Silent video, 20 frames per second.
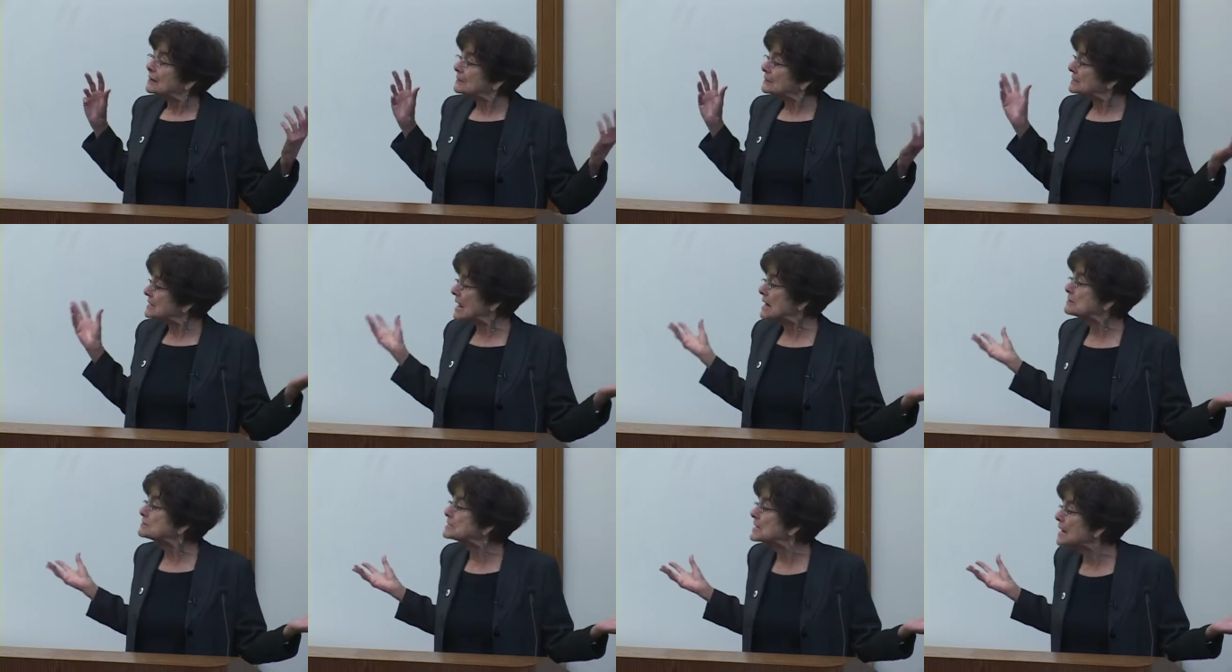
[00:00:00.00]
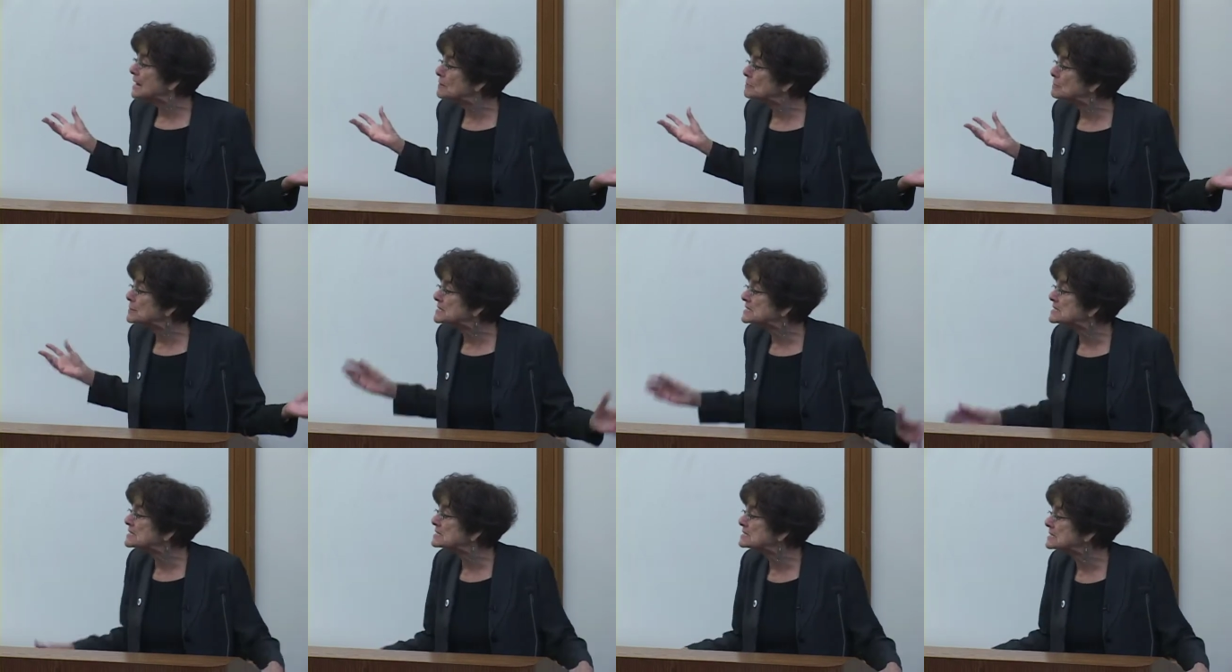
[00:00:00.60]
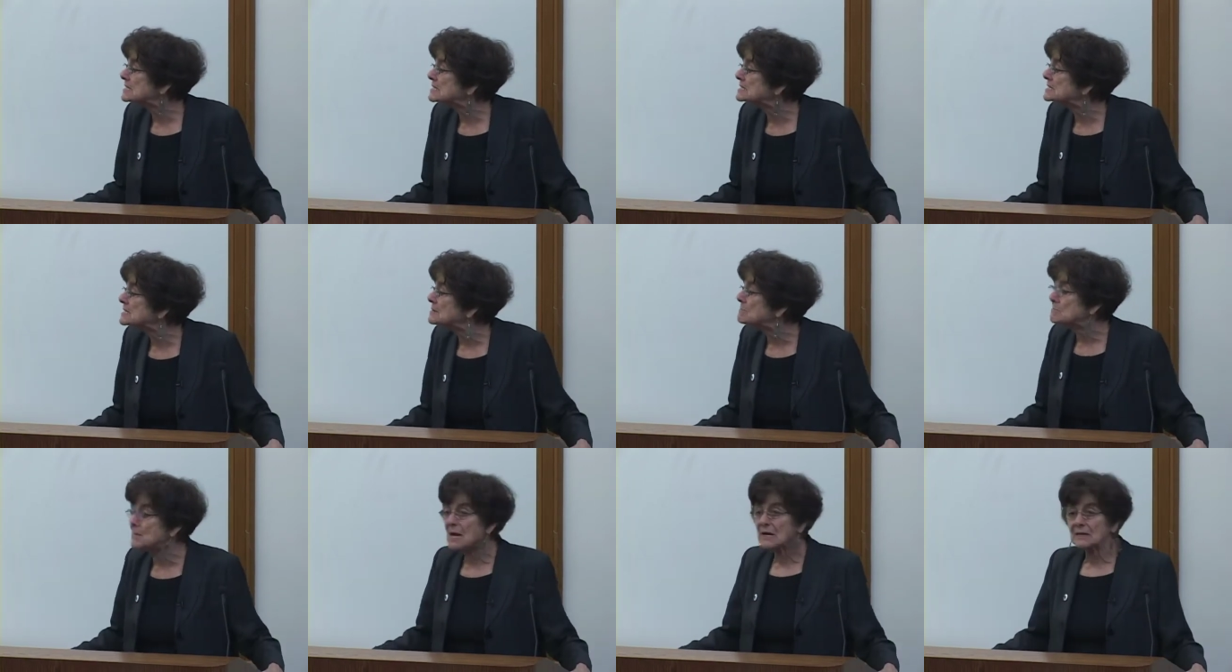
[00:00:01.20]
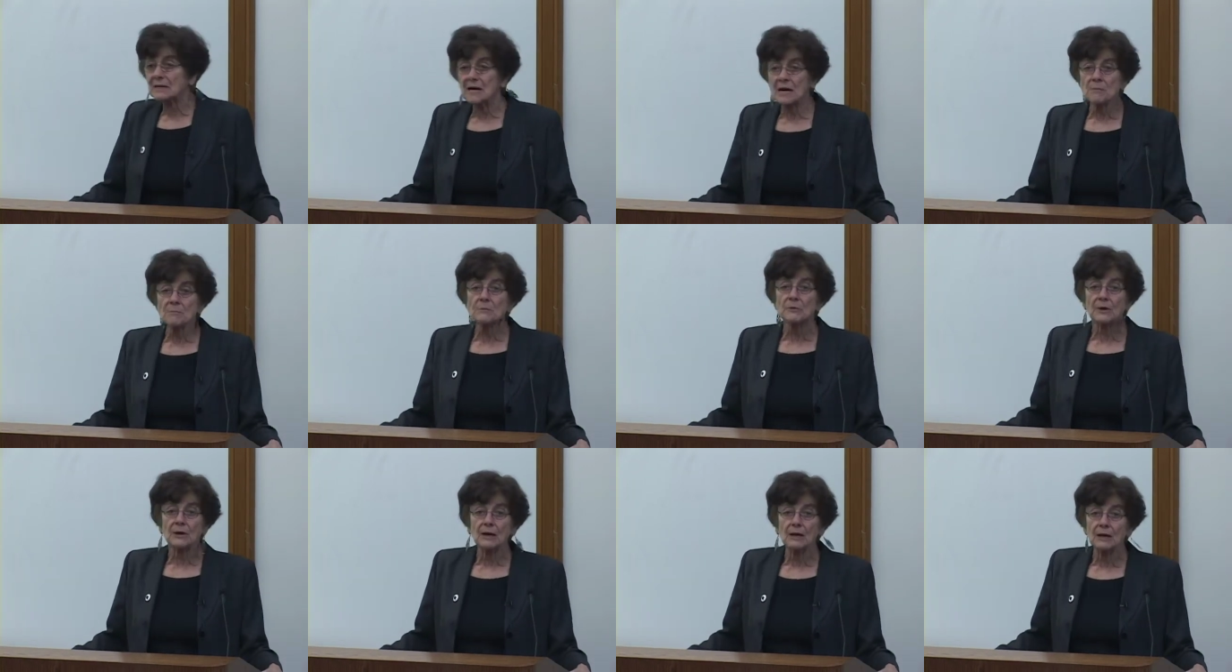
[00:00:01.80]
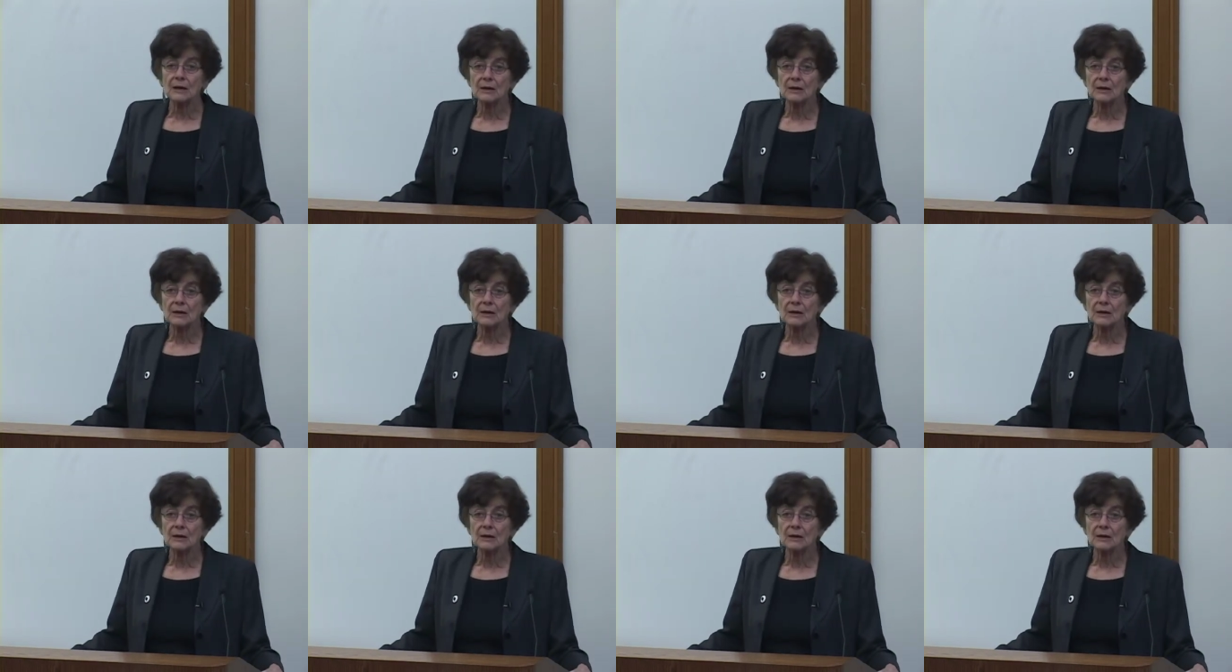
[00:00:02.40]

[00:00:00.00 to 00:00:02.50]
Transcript: downtown businesses in Montgomery